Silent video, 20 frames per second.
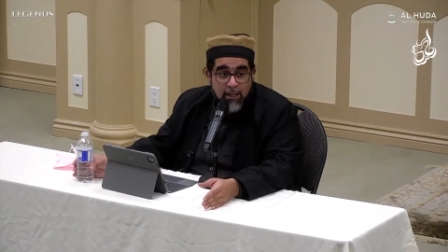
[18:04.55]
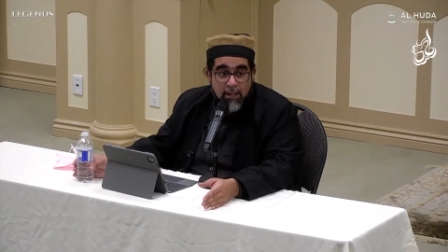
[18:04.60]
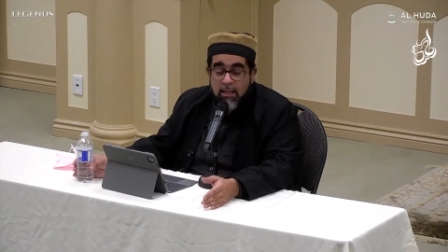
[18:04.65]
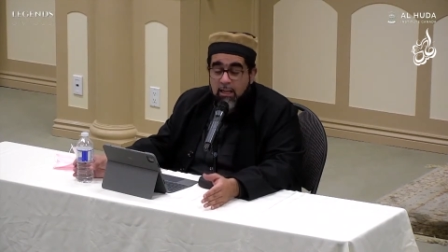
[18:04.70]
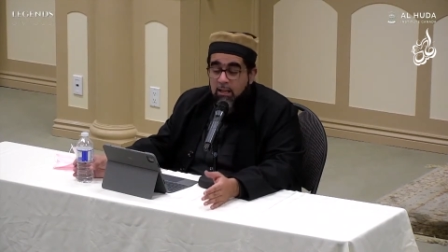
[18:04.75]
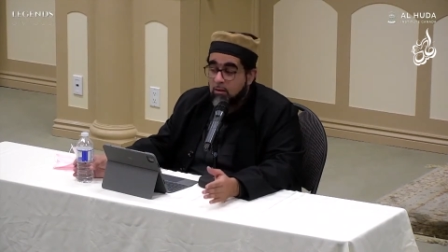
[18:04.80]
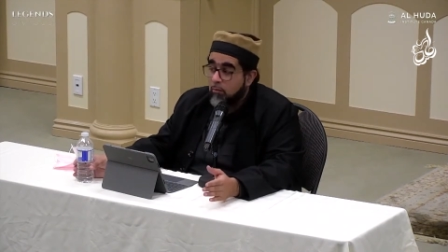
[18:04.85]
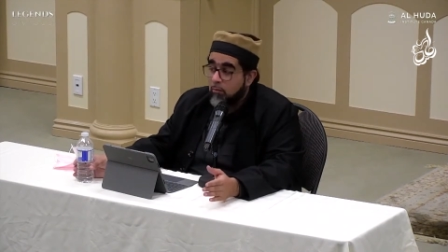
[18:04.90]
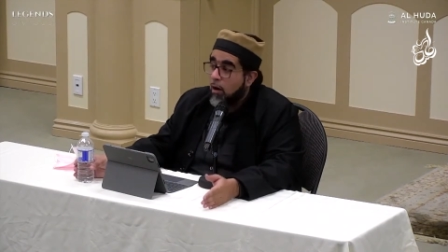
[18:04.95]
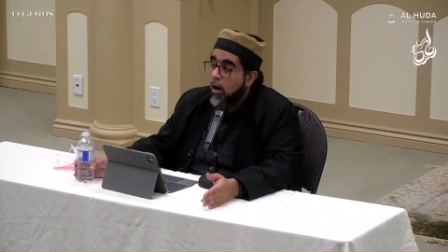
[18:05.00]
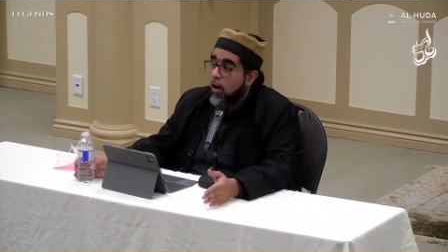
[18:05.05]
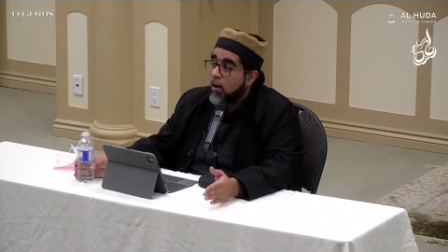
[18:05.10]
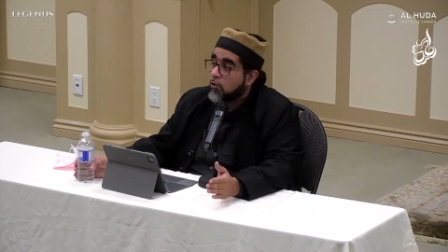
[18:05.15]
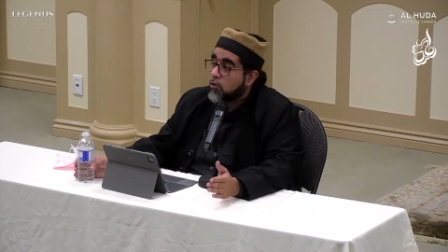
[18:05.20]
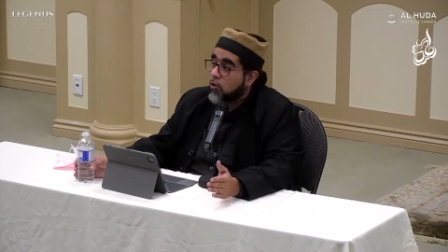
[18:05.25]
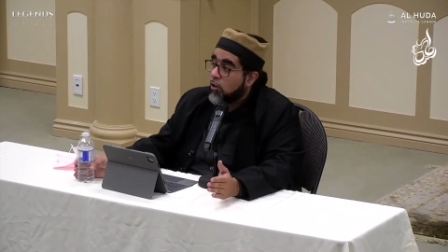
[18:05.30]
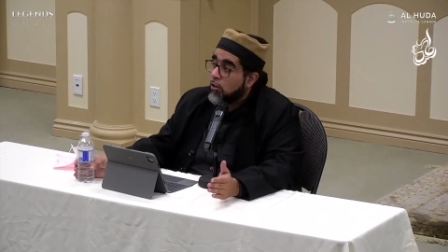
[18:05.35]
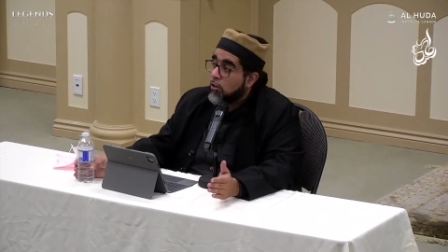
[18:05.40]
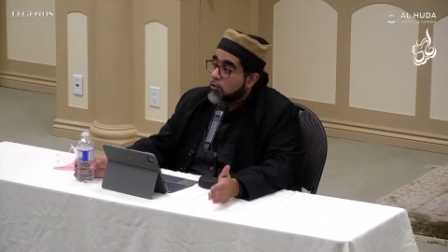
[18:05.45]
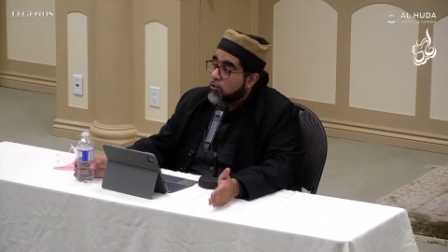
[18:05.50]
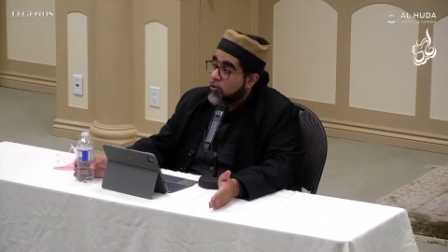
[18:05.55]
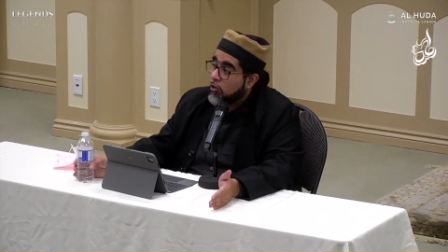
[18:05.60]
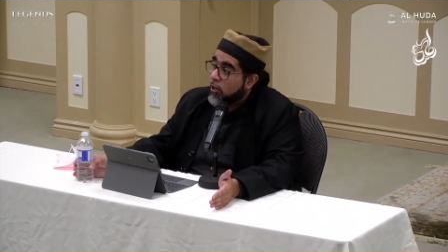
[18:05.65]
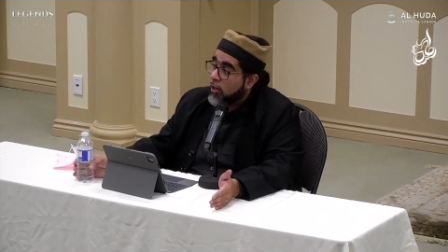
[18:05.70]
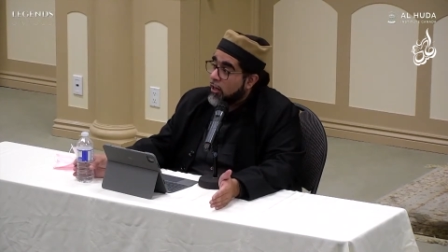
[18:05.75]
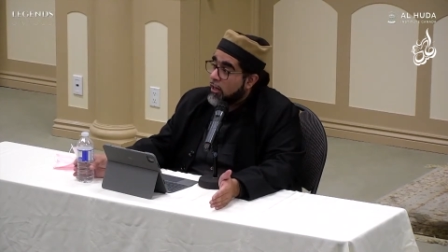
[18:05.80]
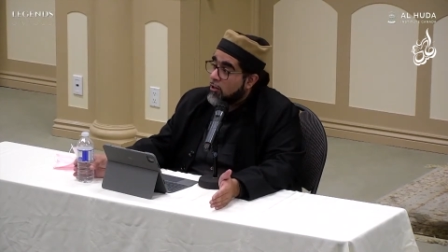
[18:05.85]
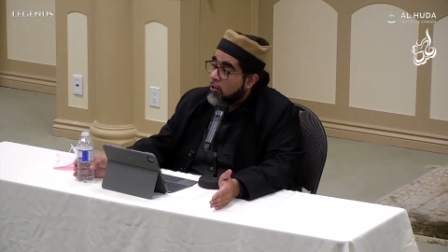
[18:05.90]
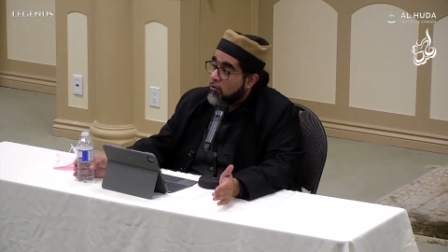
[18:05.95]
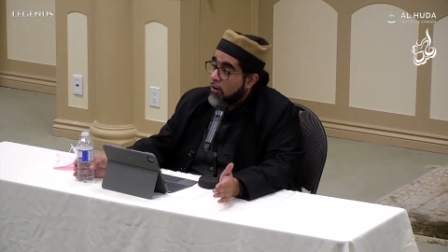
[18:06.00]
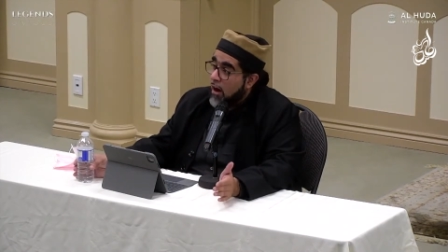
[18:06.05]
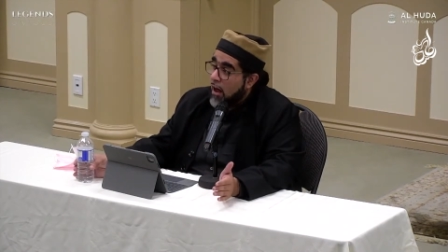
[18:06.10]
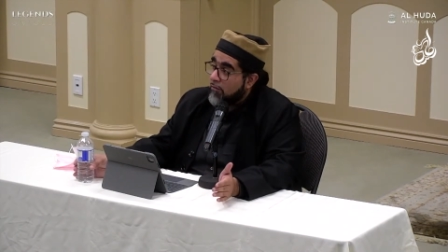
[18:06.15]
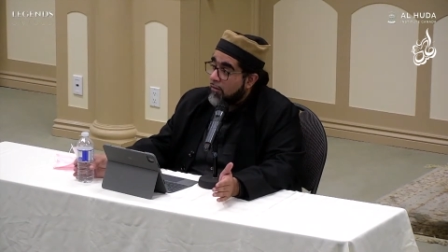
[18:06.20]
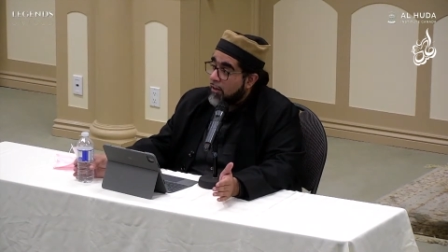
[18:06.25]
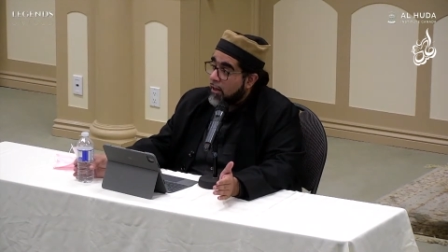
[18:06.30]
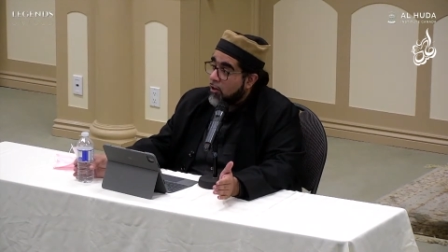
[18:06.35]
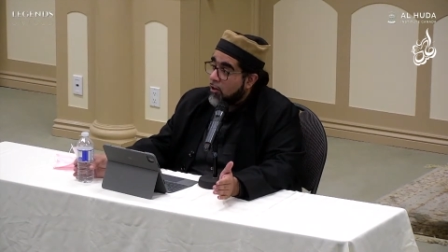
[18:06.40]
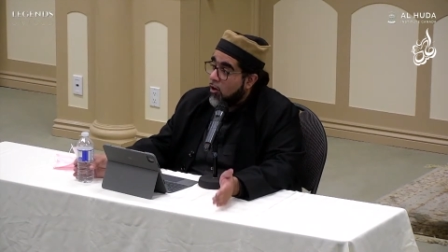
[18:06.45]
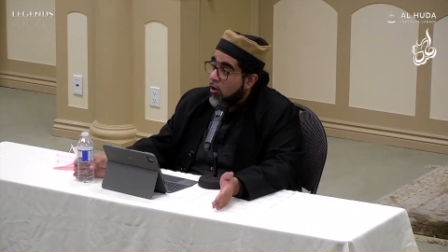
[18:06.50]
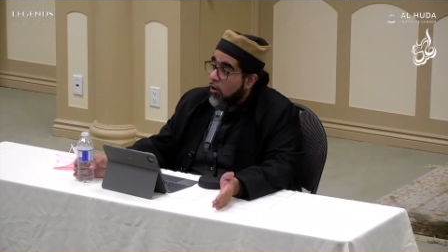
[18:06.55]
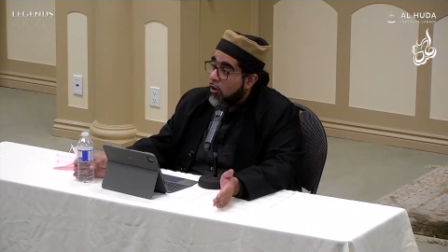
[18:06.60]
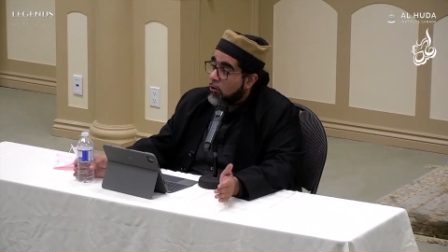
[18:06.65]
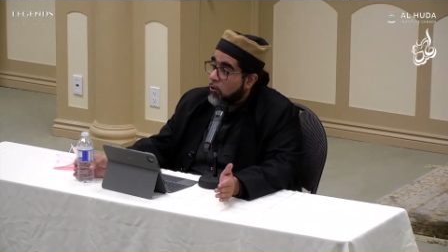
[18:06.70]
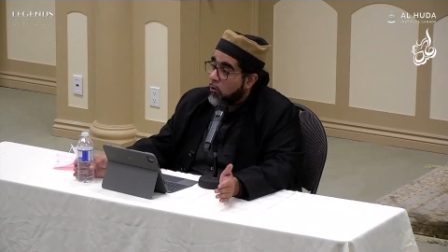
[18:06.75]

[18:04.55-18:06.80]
he embarks on a journey traveling all